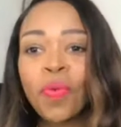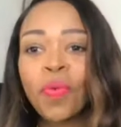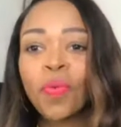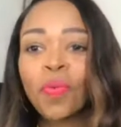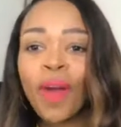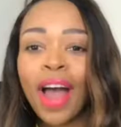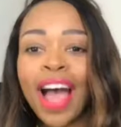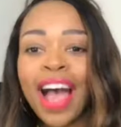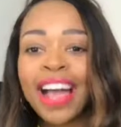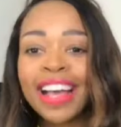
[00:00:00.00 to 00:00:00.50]

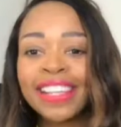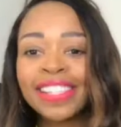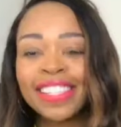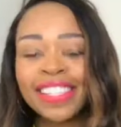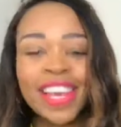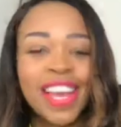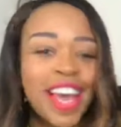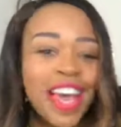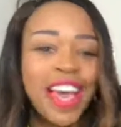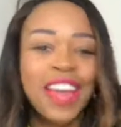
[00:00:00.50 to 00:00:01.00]
rise
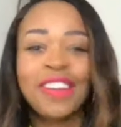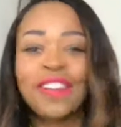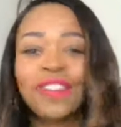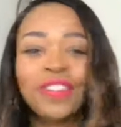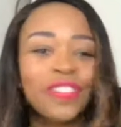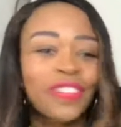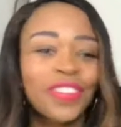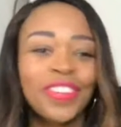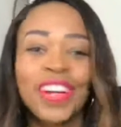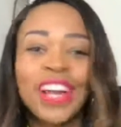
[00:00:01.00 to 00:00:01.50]

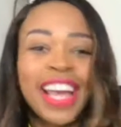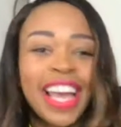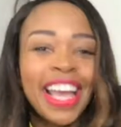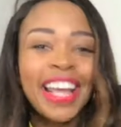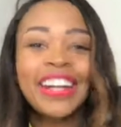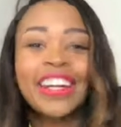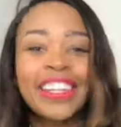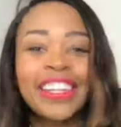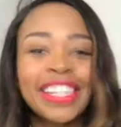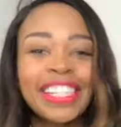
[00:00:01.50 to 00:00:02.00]
and
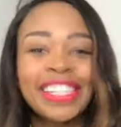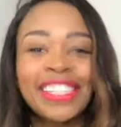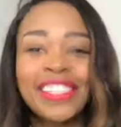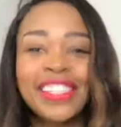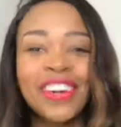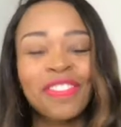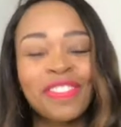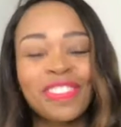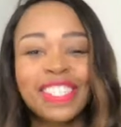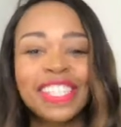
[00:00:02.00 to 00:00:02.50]
increase
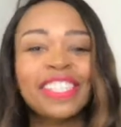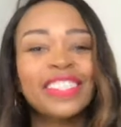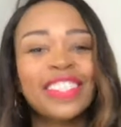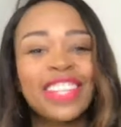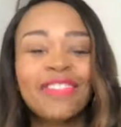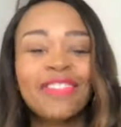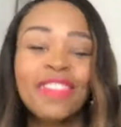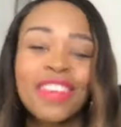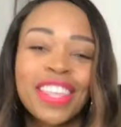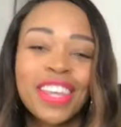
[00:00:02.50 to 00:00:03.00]
your
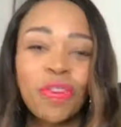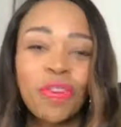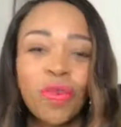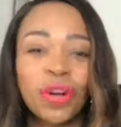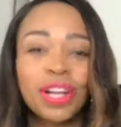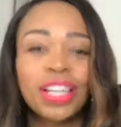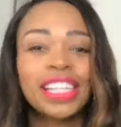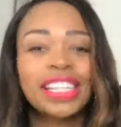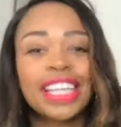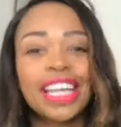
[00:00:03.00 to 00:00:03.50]
position within an
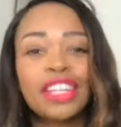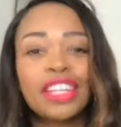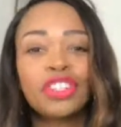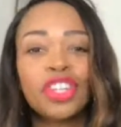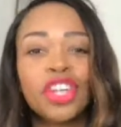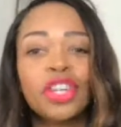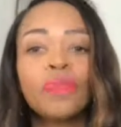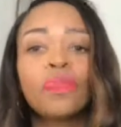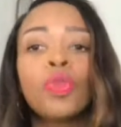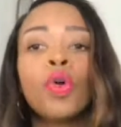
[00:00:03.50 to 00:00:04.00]

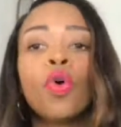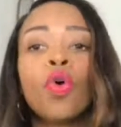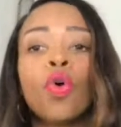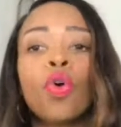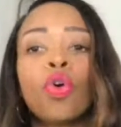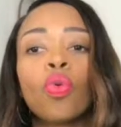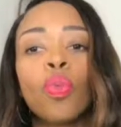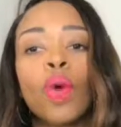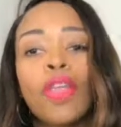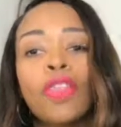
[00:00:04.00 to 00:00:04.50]
organization,
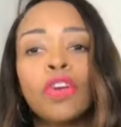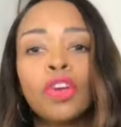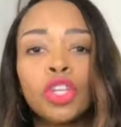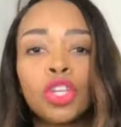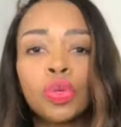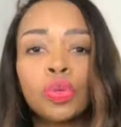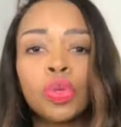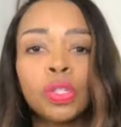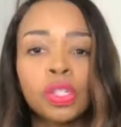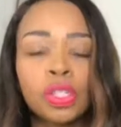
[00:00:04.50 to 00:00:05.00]
or whether
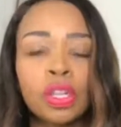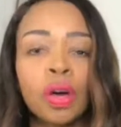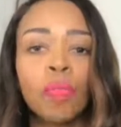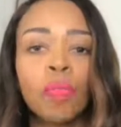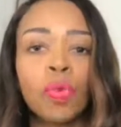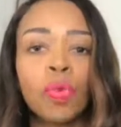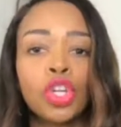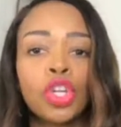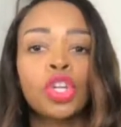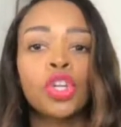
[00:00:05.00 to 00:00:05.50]
you are
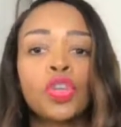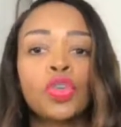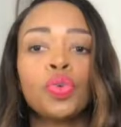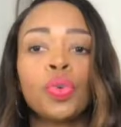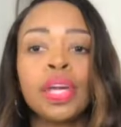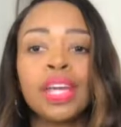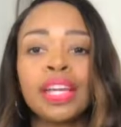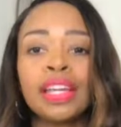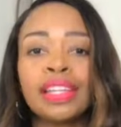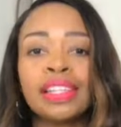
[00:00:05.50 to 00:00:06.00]
someone who
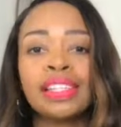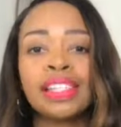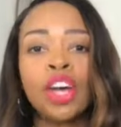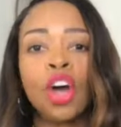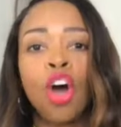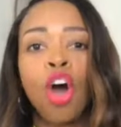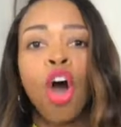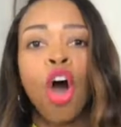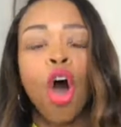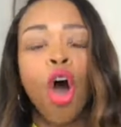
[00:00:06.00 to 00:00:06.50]
is
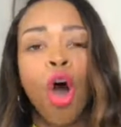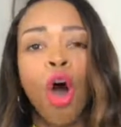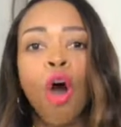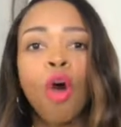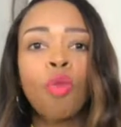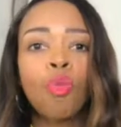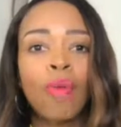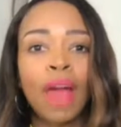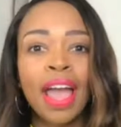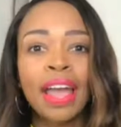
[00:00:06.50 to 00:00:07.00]

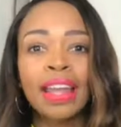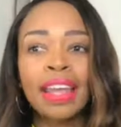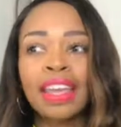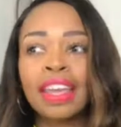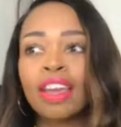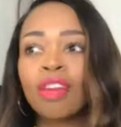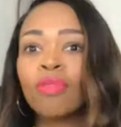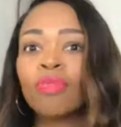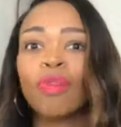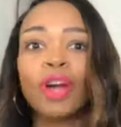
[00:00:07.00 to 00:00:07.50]

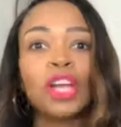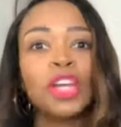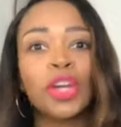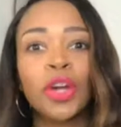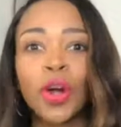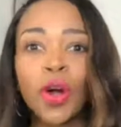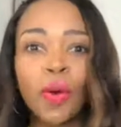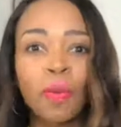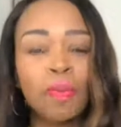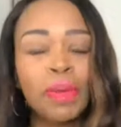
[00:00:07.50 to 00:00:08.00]
already running
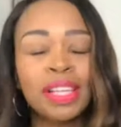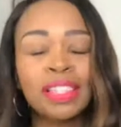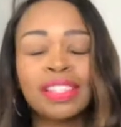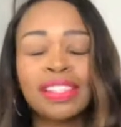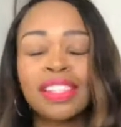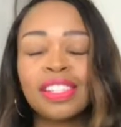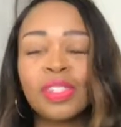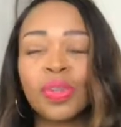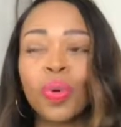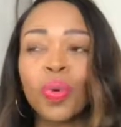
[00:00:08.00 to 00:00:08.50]
your own
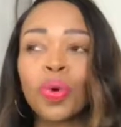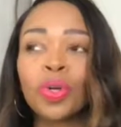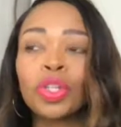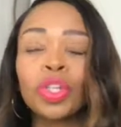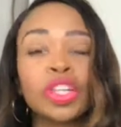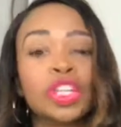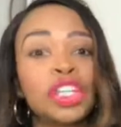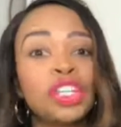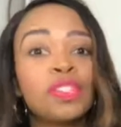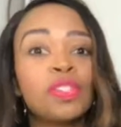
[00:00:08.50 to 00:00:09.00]
business or
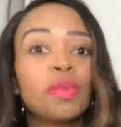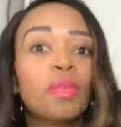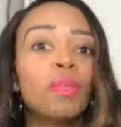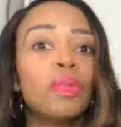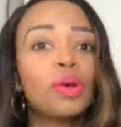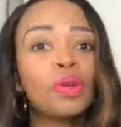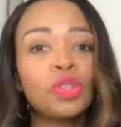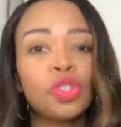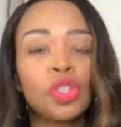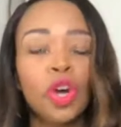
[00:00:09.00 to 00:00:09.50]
looking to
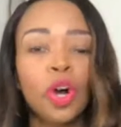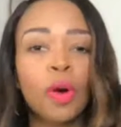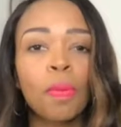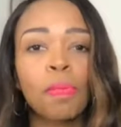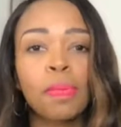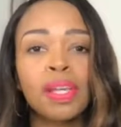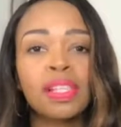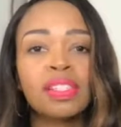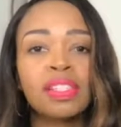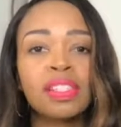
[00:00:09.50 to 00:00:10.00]
build your own
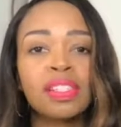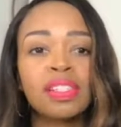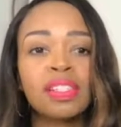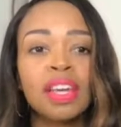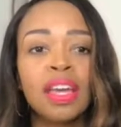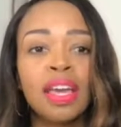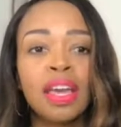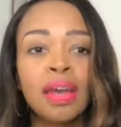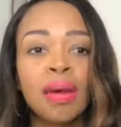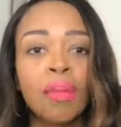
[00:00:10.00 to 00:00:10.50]
business,
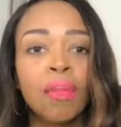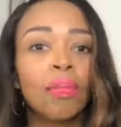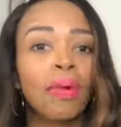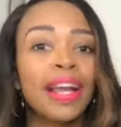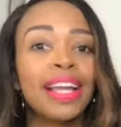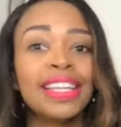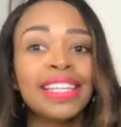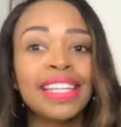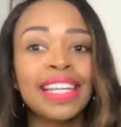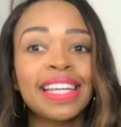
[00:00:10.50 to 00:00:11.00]

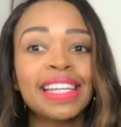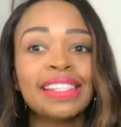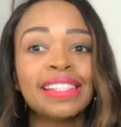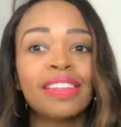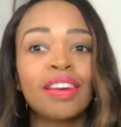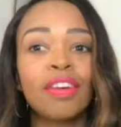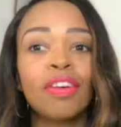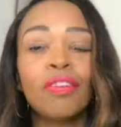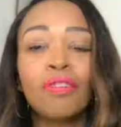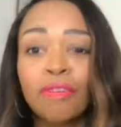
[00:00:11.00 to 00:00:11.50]
branding is
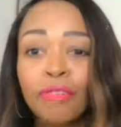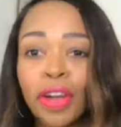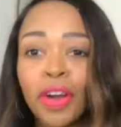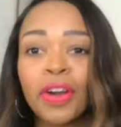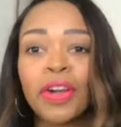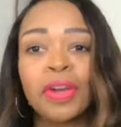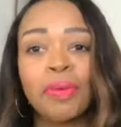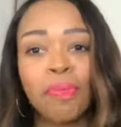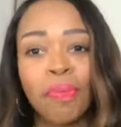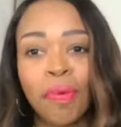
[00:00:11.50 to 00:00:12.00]

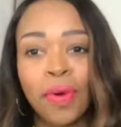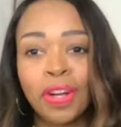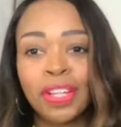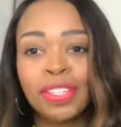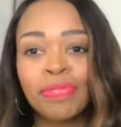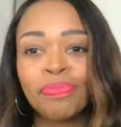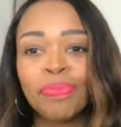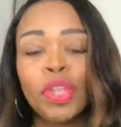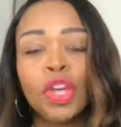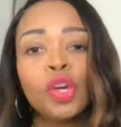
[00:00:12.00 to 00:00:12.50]
very
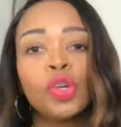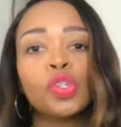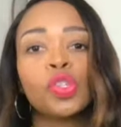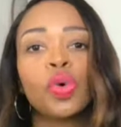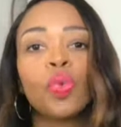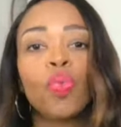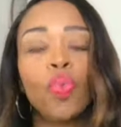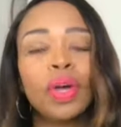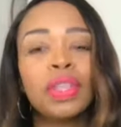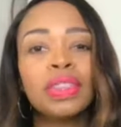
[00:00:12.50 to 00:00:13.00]
important. So
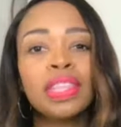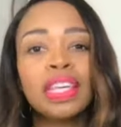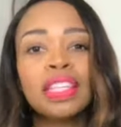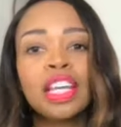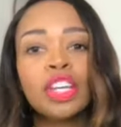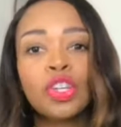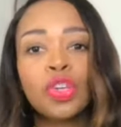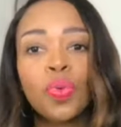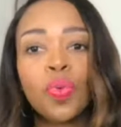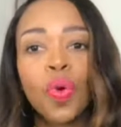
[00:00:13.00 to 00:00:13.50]
one thing
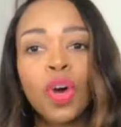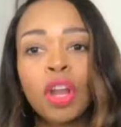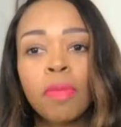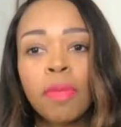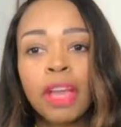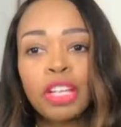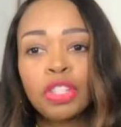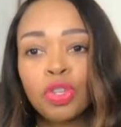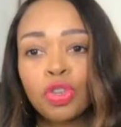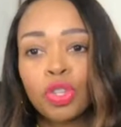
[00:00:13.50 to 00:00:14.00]
that you want to
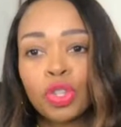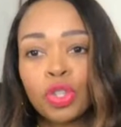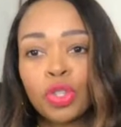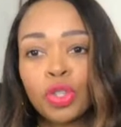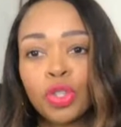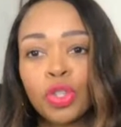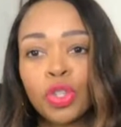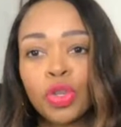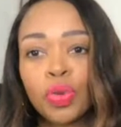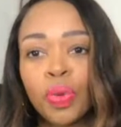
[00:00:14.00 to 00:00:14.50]
make sure that you're
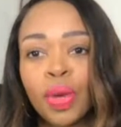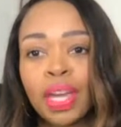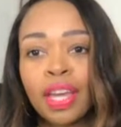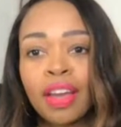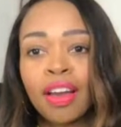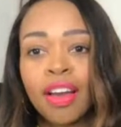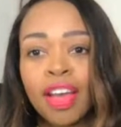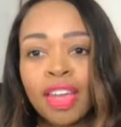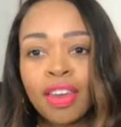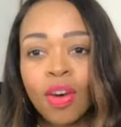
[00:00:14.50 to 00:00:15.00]
doing,
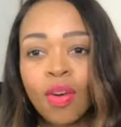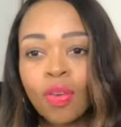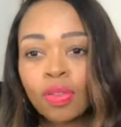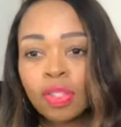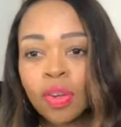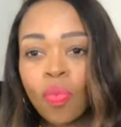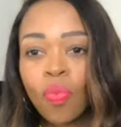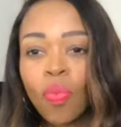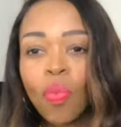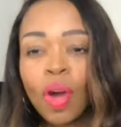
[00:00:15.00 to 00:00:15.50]
and hold
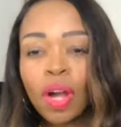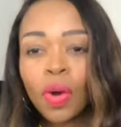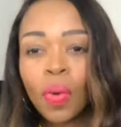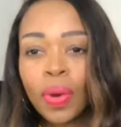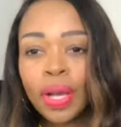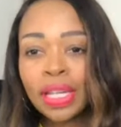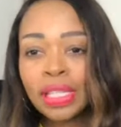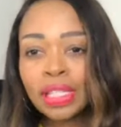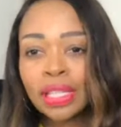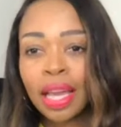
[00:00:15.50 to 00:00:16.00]
on one
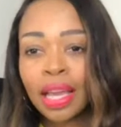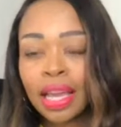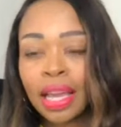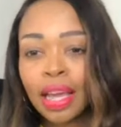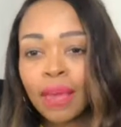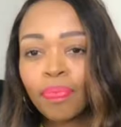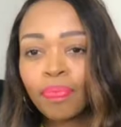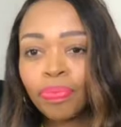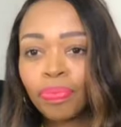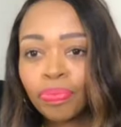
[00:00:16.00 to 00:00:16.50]
quick
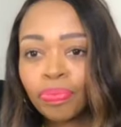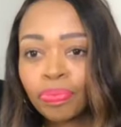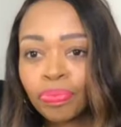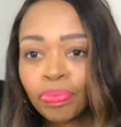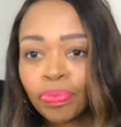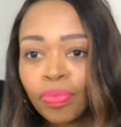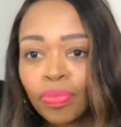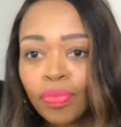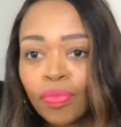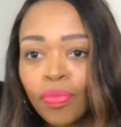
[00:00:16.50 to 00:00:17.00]
second,
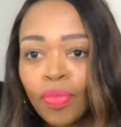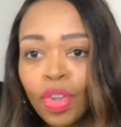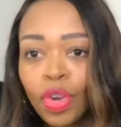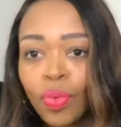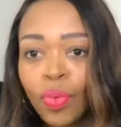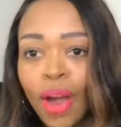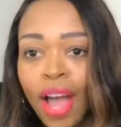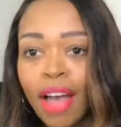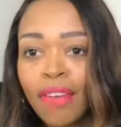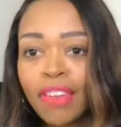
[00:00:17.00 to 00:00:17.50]

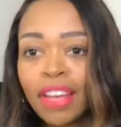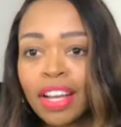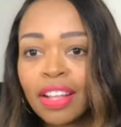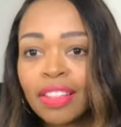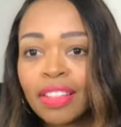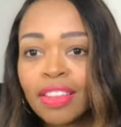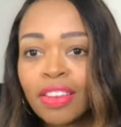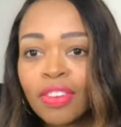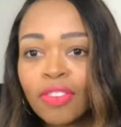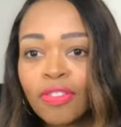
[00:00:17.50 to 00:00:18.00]
we're having a
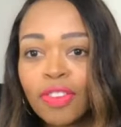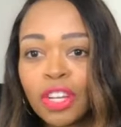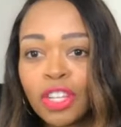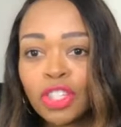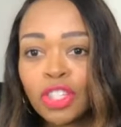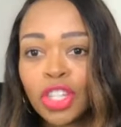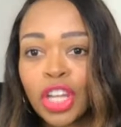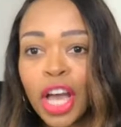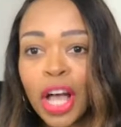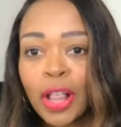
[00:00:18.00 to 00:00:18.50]
little
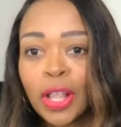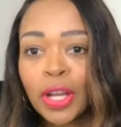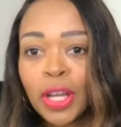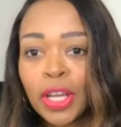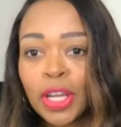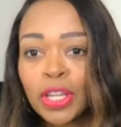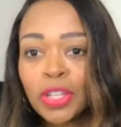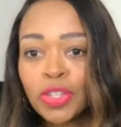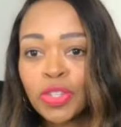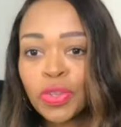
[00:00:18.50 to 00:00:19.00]

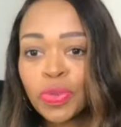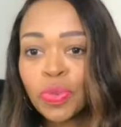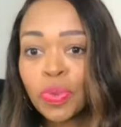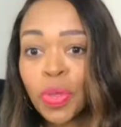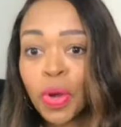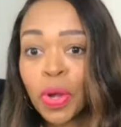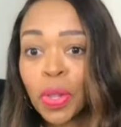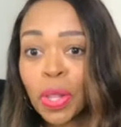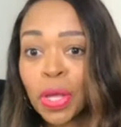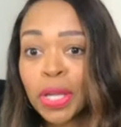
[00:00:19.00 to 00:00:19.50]
functionality issue with
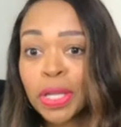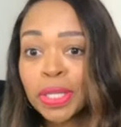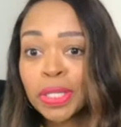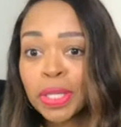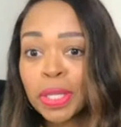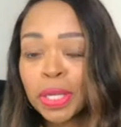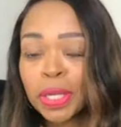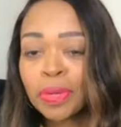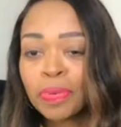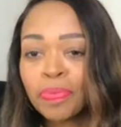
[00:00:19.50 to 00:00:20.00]
our
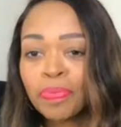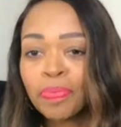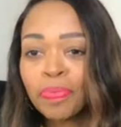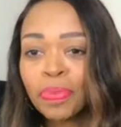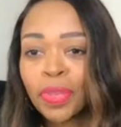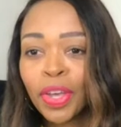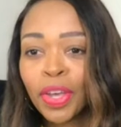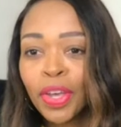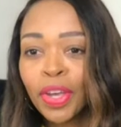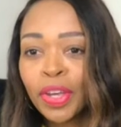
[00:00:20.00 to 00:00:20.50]
LinkedIn.
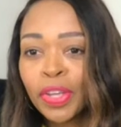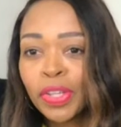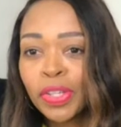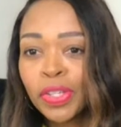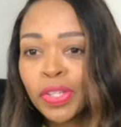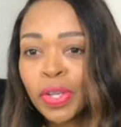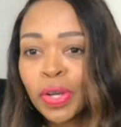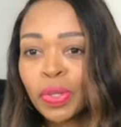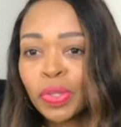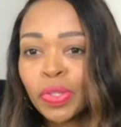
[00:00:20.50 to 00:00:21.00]

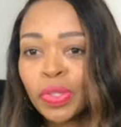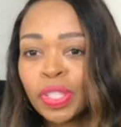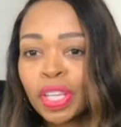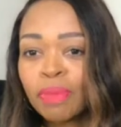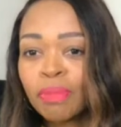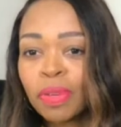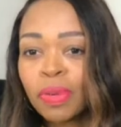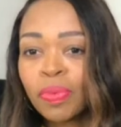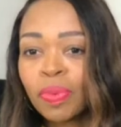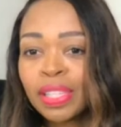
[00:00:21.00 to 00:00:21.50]
So just give
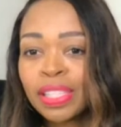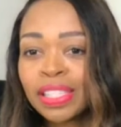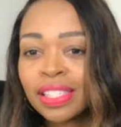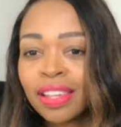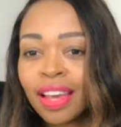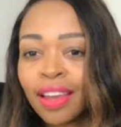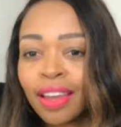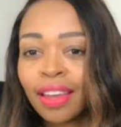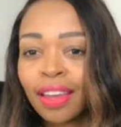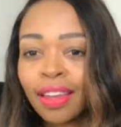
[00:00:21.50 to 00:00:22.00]
me 1
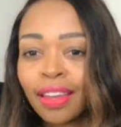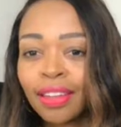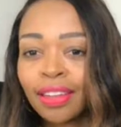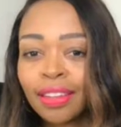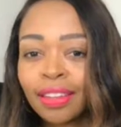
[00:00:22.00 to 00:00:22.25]
second.